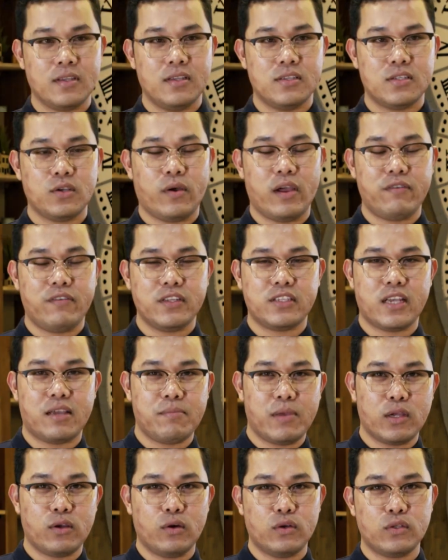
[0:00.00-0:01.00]
So every time
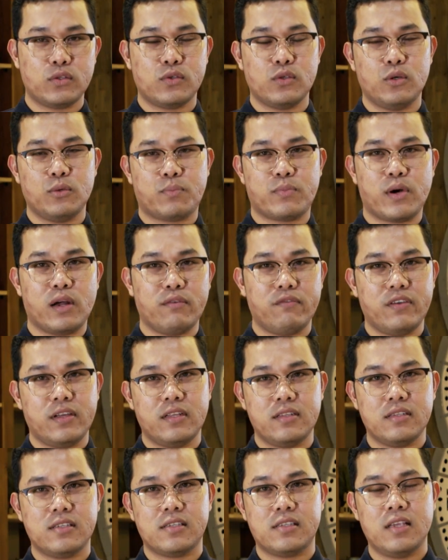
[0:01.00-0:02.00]
I go to
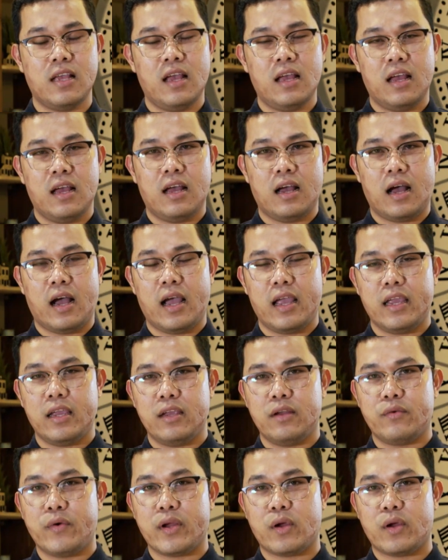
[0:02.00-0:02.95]
province, I